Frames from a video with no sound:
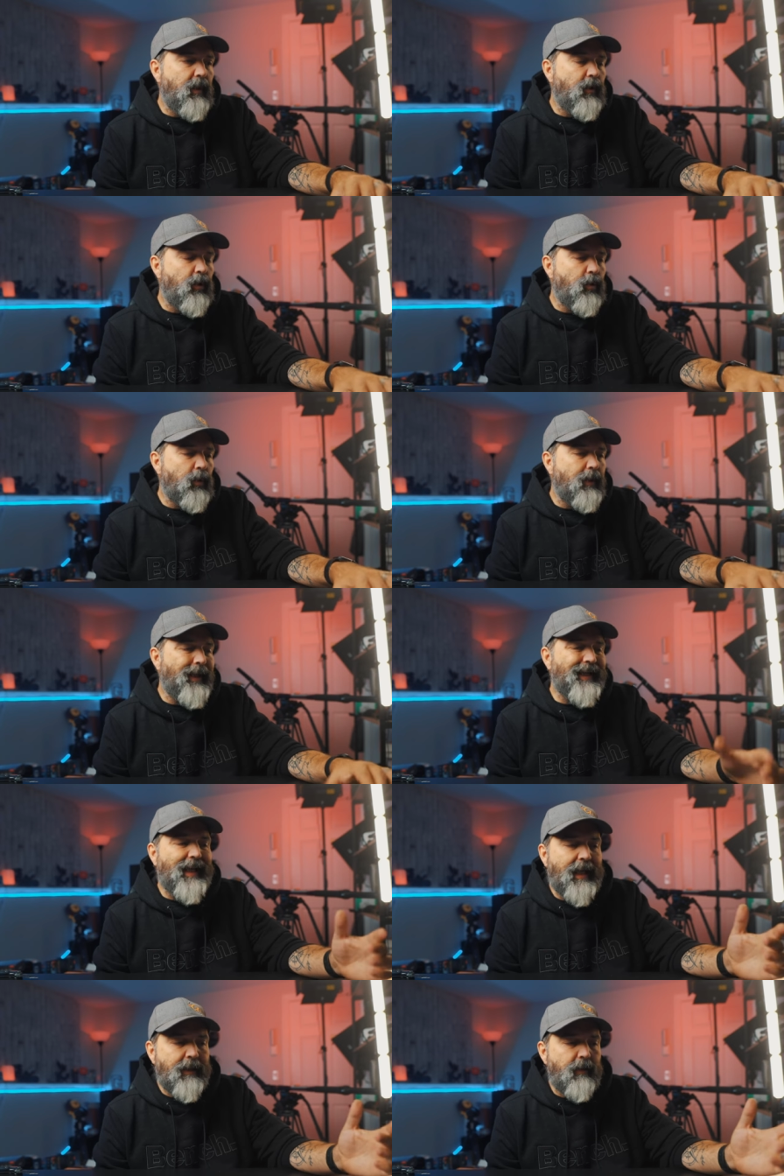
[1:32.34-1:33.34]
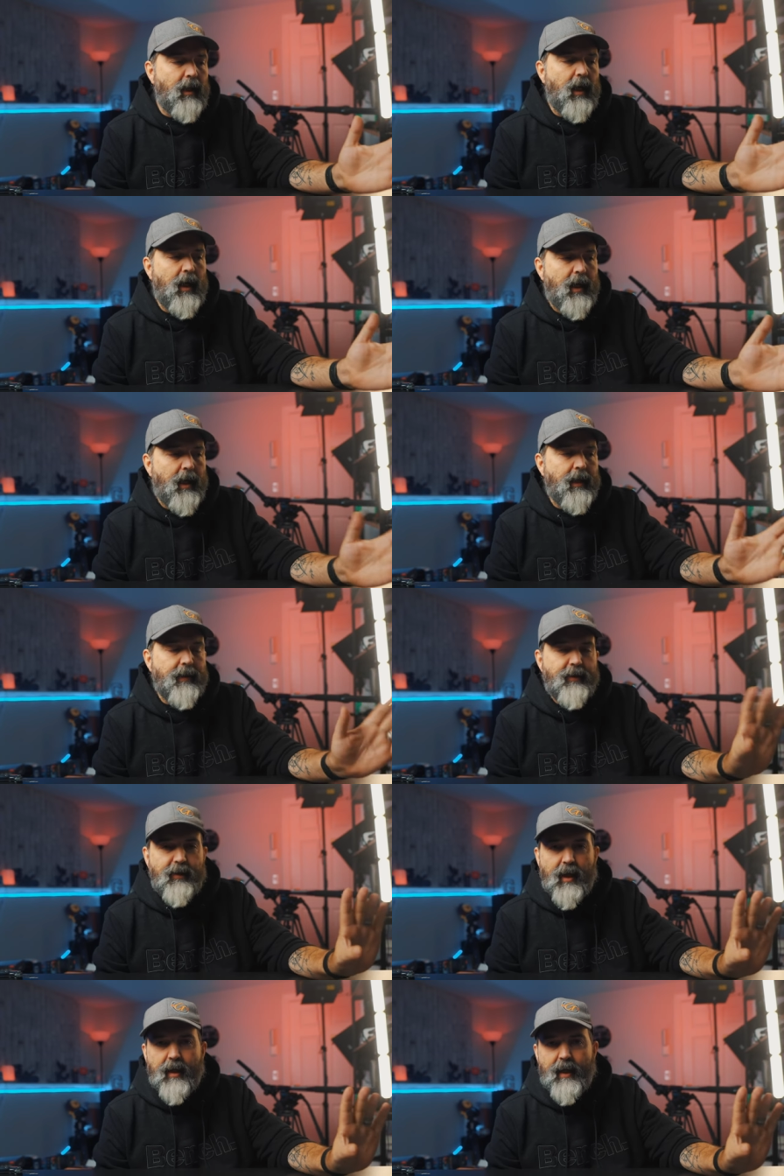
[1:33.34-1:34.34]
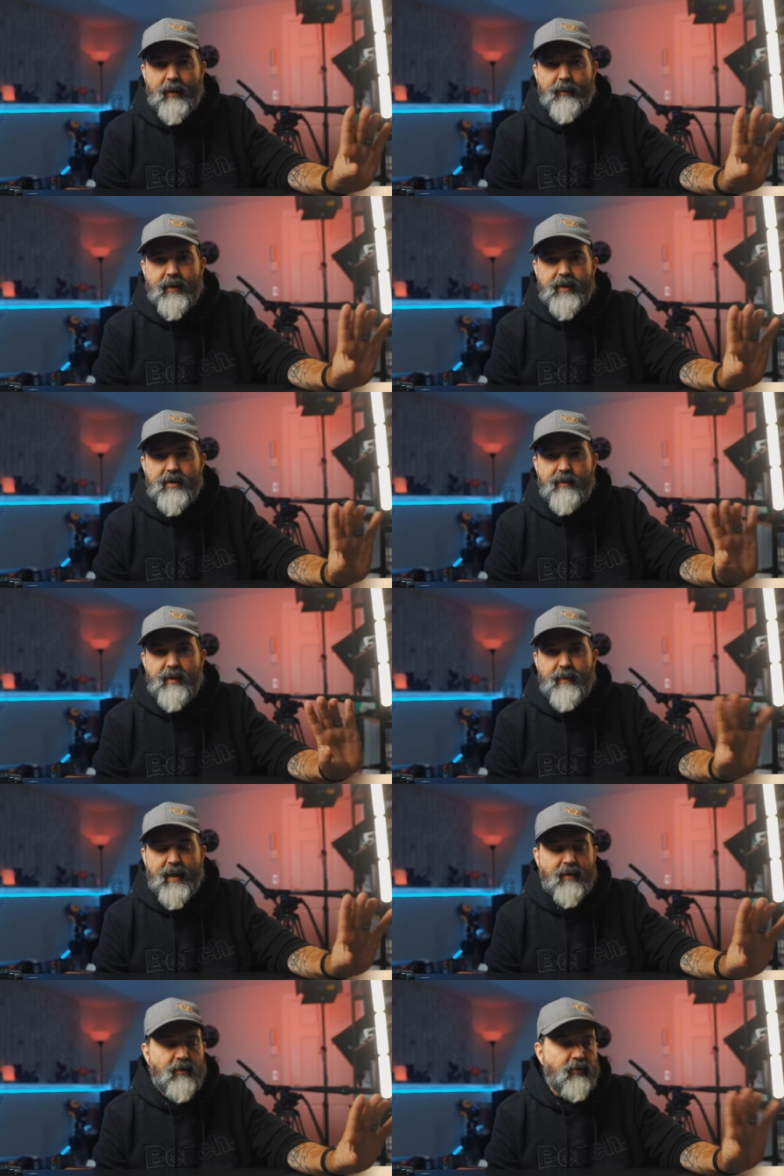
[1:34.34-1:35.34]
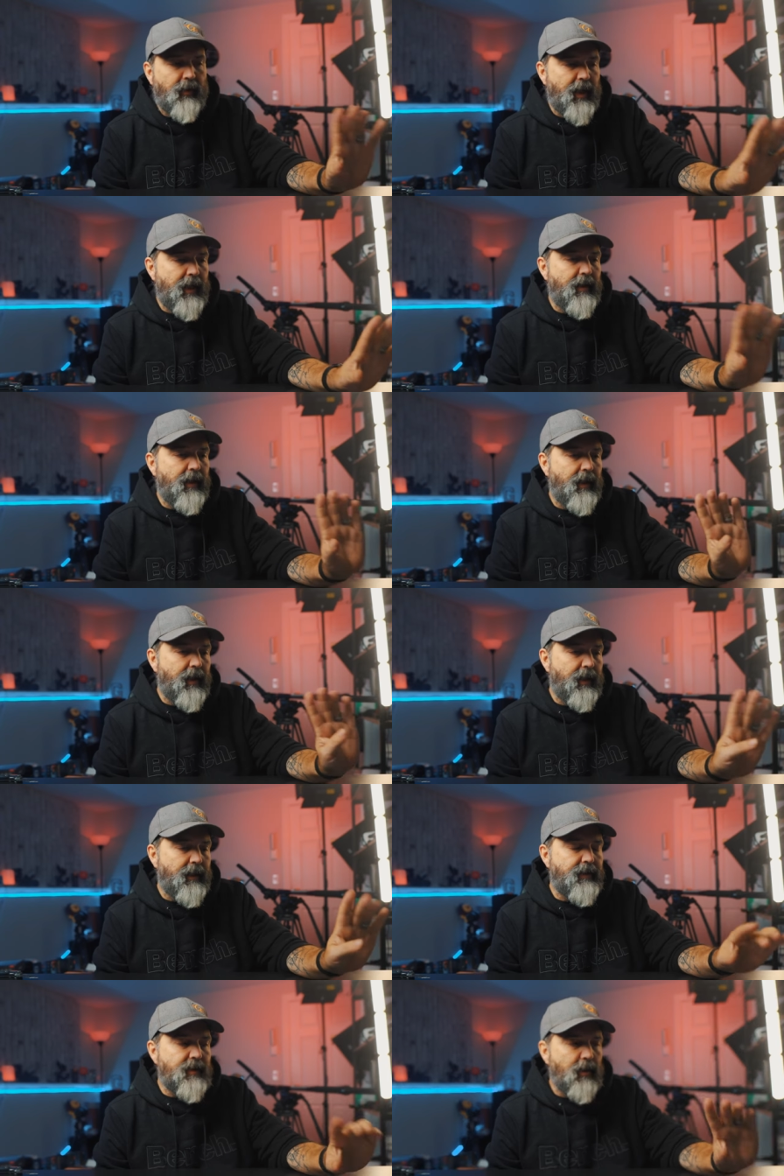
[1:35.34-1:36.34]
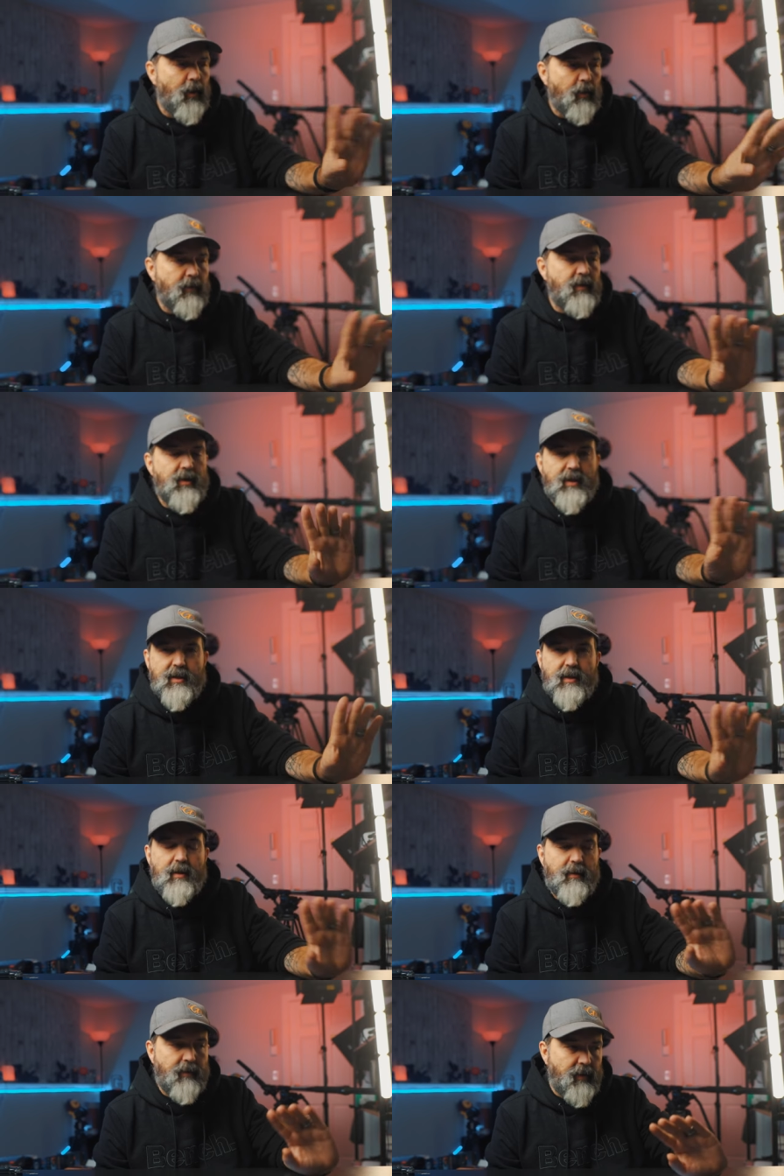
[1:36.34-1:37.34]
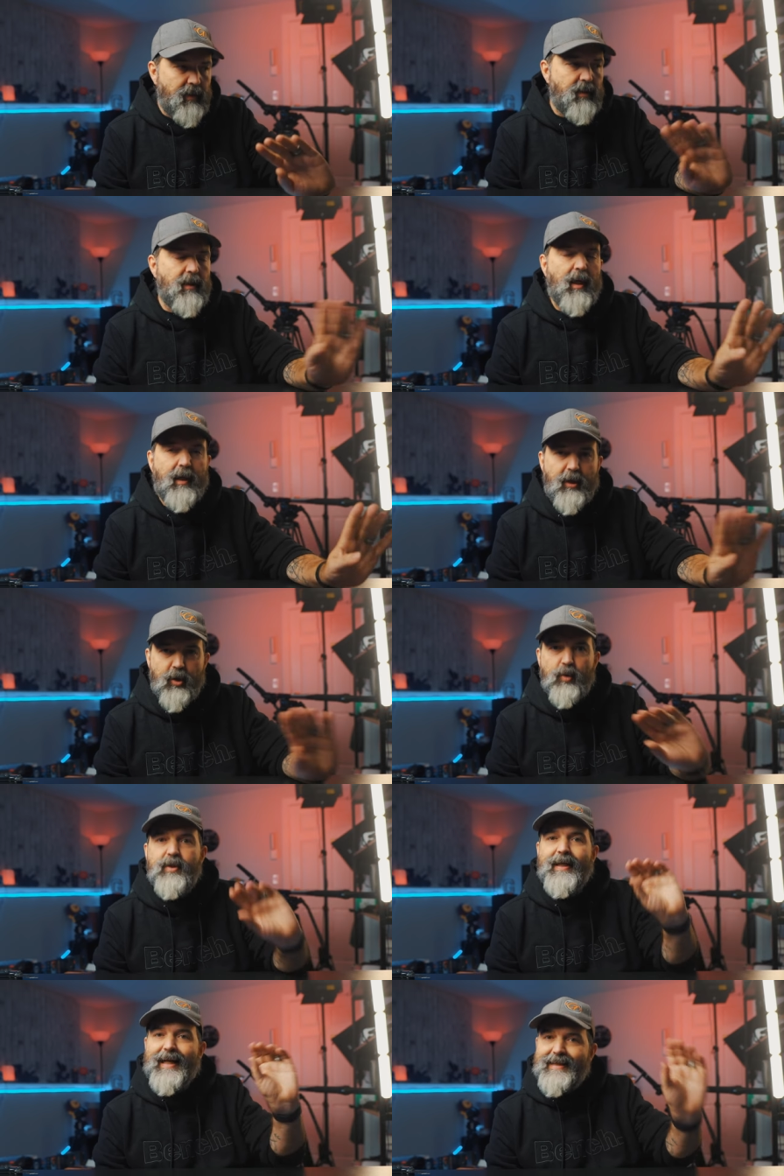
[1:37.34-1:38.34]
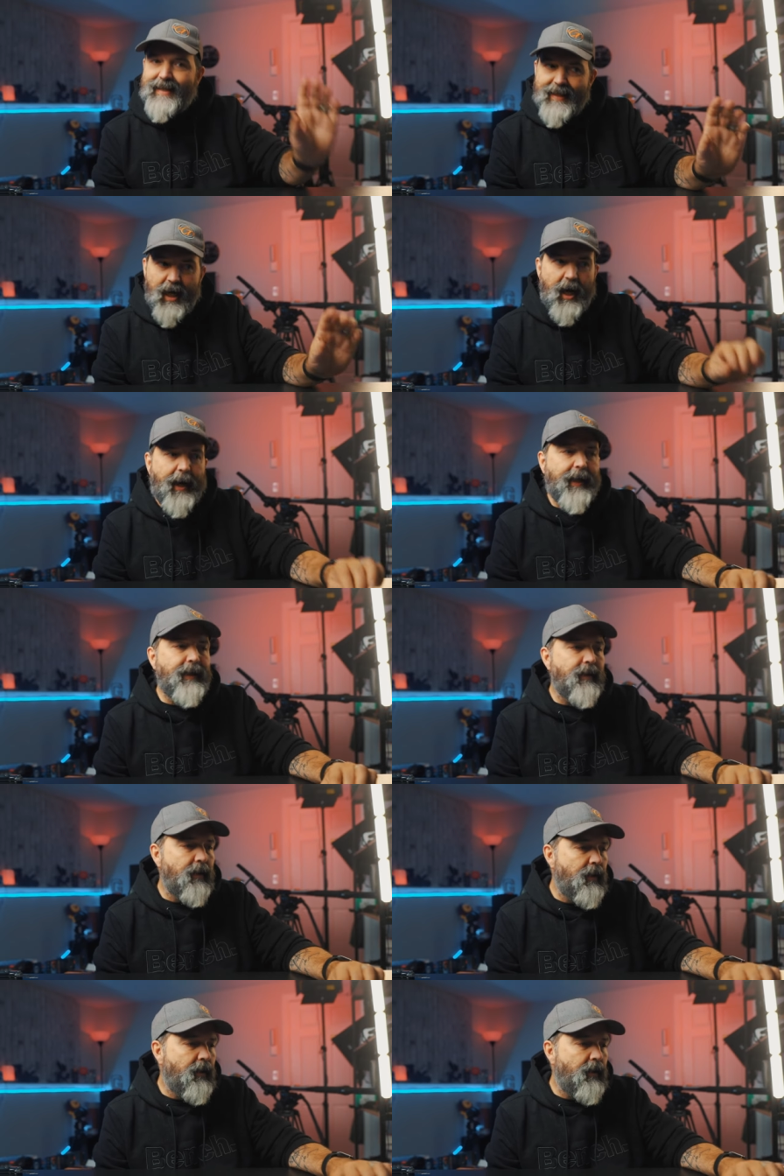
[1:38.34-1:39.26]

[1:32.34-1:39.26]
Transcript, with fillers: Cool. Again, uh, they're not claiming this to be medical grade, uh, so just use it as a guide.